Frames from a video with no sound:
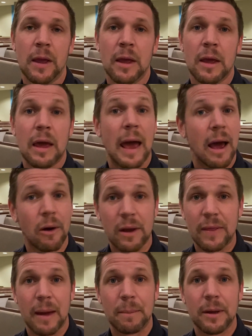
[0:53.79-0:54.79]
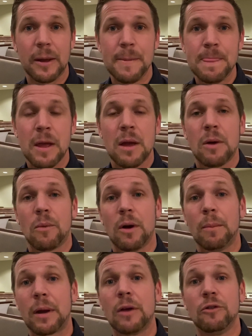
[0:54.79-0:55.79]
How can that be? Well,
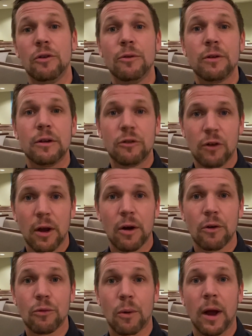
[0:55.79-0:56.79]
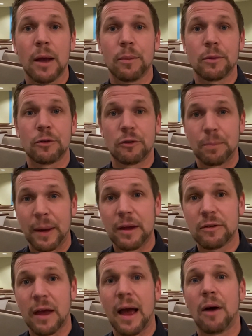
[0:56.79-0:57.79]
because using chairs, we're able to
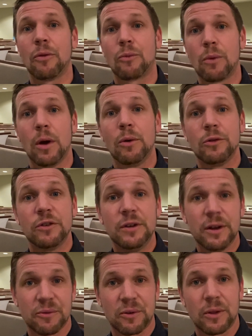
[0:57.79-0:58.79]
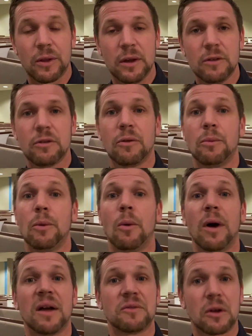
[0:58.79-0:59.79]
space out the rows differently so that we
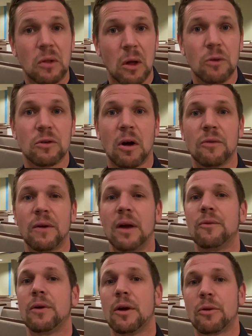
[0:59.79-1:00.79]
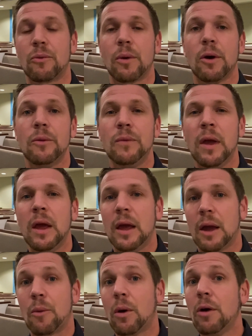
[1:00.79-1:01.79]
won't have to close off every other row.
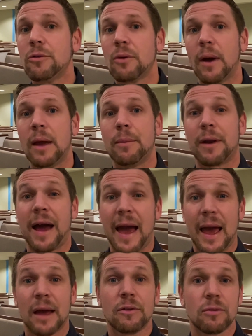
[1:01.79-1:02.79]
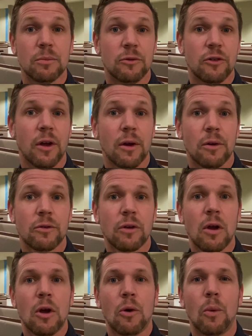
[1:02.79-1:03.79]
And we're also able to add some chairs
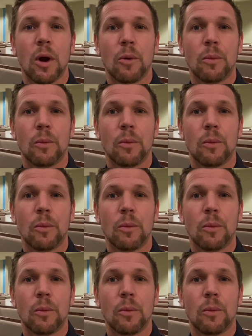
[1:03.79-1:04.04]
where we